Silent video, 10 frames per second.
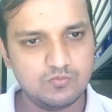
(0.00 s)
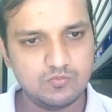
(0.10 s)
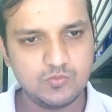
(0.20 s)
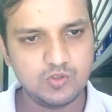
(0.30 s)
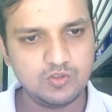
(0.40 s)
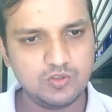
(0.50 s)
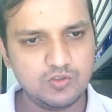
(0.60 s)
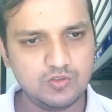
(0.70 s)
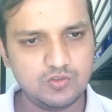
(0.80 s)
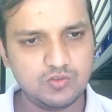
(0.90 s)
This is
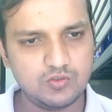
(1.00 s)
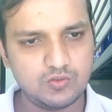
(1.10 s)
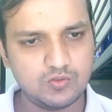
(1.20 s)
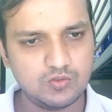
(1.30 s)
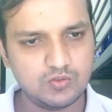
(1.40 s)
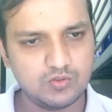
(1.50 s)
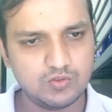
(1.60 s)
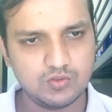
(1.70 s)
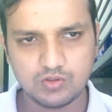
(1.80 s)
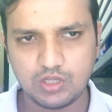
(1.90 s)

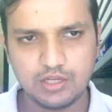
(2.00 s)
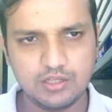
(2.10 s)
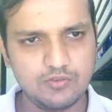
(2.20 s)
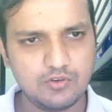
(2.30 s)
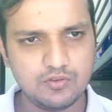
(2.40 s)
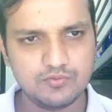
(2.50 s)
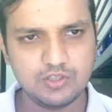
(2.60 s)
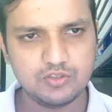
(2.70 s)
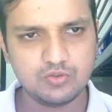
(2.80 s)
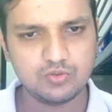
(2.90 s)
9 in one of these
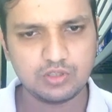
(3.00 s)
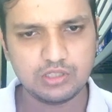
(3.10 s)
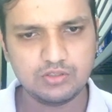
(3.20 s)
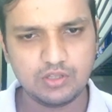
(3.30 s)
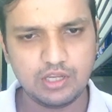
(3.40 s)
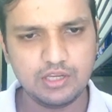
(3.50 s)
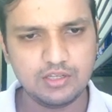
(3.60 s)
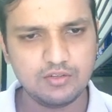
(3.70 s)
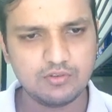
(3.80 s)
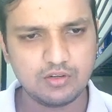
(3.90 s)
2 cells, 8
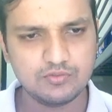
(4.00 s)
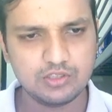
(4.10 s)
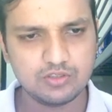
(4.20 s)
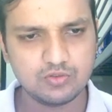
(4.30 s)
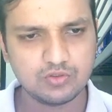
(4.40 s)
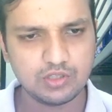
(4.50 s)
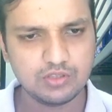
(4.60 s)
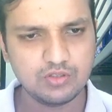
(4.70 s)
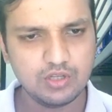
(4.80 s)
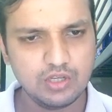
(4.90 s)
in one of these 2 cells.
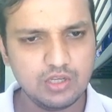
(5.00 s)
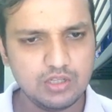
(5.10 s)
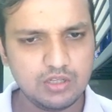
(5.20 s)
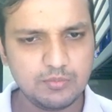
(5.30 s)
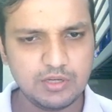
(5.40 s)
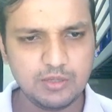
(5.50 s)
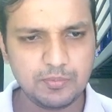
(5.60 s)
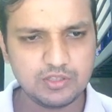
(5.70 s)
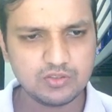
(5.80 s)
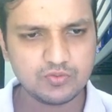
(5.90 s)
Now many
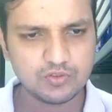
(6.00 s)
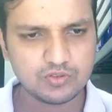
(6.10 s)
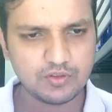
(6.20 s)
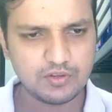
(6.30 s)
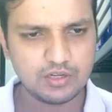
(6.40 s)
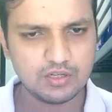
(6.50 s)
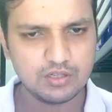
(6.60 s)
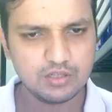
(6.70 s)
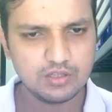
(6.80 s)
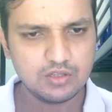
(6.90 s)
places for 7.
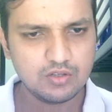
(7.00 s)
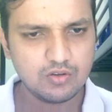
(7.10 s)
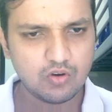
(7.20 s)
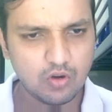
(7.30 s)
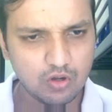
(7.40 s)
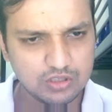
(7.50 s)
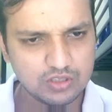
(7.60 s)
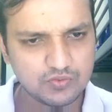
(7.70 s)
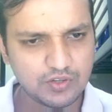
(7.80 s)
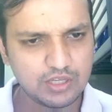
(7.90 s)
All these
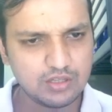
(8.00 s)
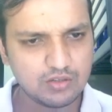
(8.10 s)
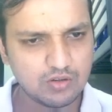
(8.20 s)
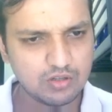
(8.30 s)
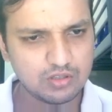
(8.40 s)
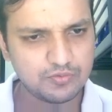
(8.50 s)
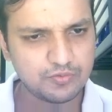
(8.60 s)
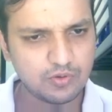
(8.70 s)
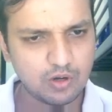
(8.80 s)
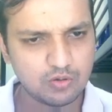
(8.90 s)
5, all the
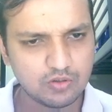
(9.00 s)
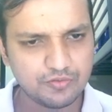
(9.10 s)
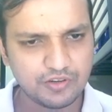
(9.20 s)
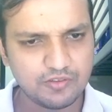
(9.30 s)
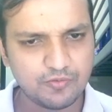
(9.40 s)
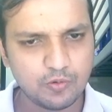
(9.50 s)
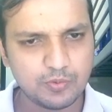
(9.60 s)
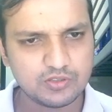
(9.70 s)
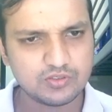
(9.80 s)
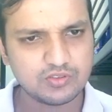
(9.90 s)
out of 5, 4
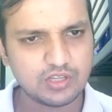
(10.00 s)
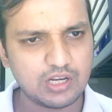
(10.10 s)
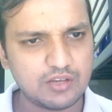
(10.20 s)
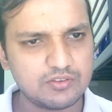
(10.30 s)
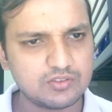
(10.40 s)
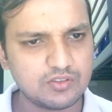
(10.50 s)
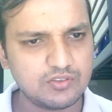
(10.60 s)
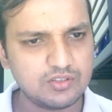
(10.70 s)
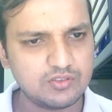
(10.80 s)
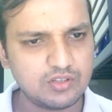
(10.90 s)
places can have a
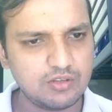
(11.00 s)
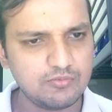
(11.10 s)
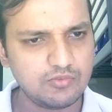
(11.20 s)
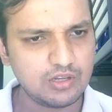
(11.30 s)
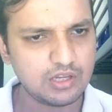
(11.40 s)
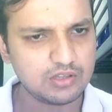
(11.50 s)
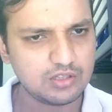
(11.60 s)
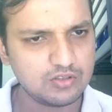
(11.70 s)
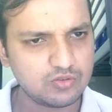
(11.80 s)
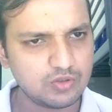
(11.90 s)
7. Same way I
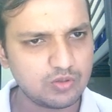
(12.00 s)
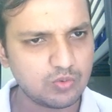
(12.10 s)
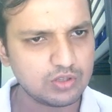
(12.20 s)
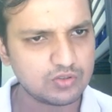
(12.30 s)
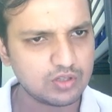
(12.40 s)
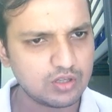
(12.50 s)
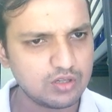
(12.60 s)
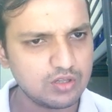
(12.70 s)
think so it works here.